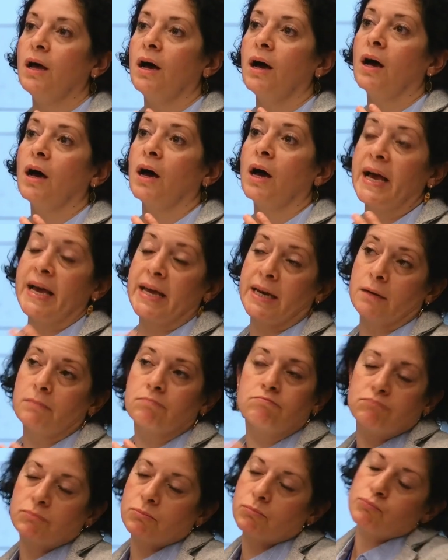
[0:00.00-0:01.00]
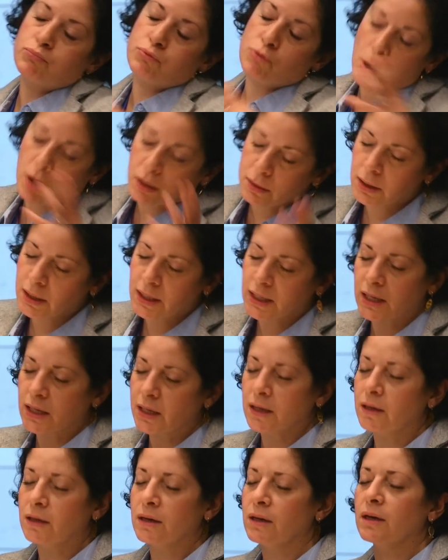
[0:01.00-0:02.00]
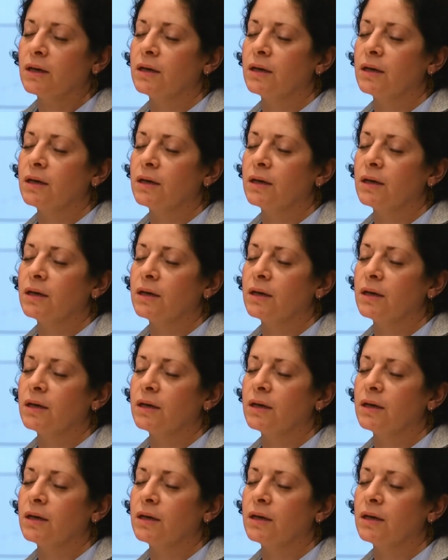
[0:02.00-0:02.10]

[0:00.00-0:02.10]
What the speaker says: and broadly